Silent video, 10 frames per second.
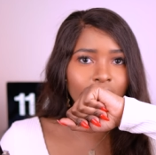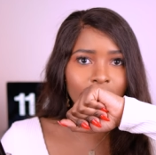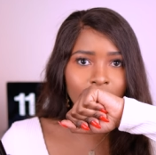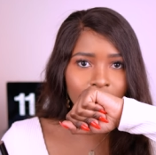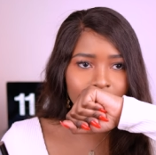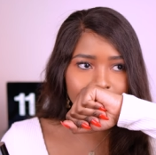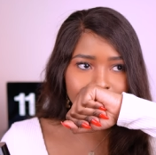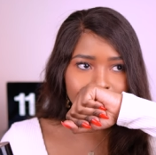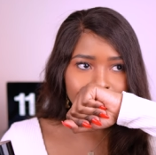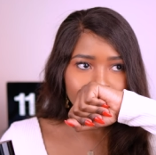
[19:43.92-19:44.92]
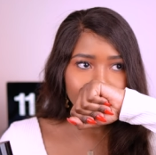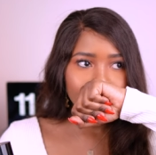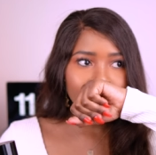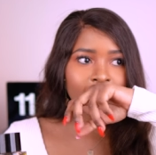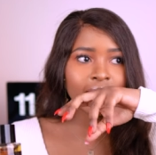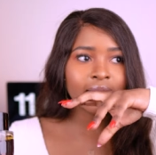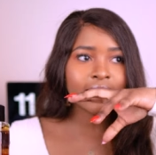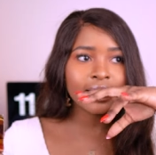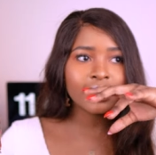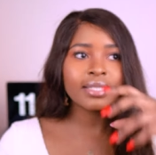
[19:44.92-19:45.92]
Oh,
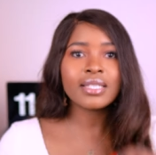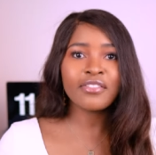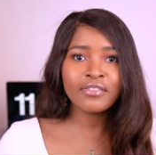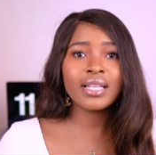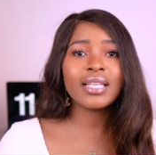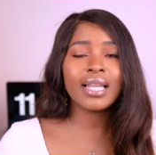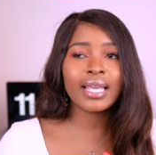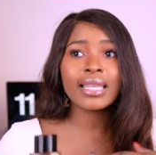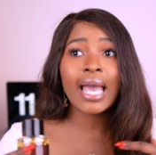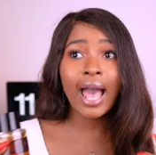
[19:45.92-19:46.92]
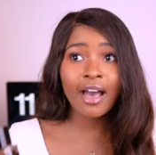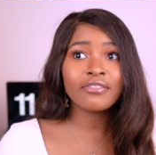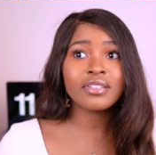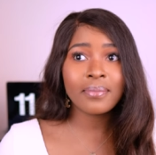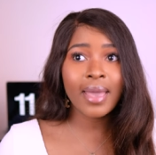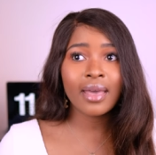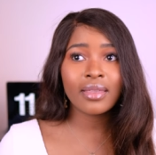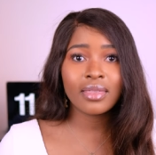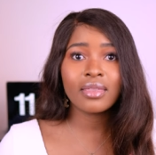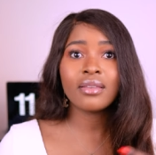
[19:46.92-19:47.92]
it's, it's definitely like the
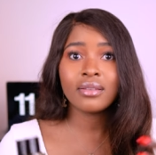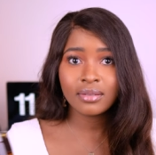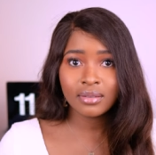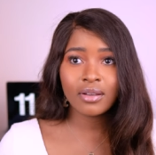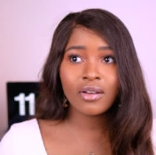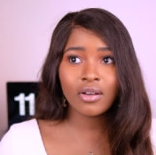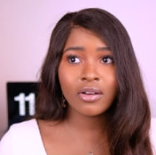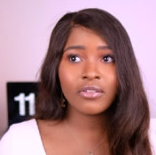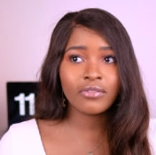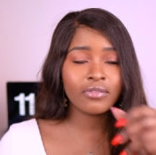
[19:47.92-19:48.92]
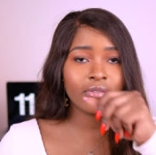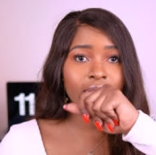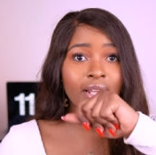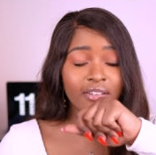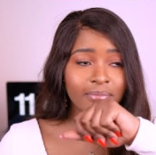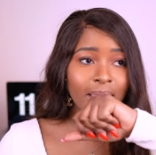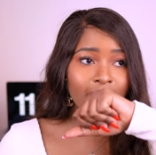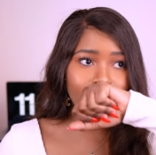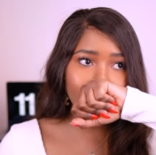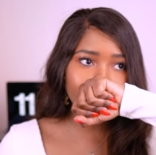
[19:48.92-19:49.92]
aftermath of
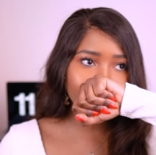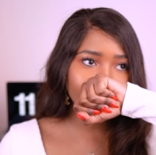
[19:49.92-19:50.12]
lovemaking.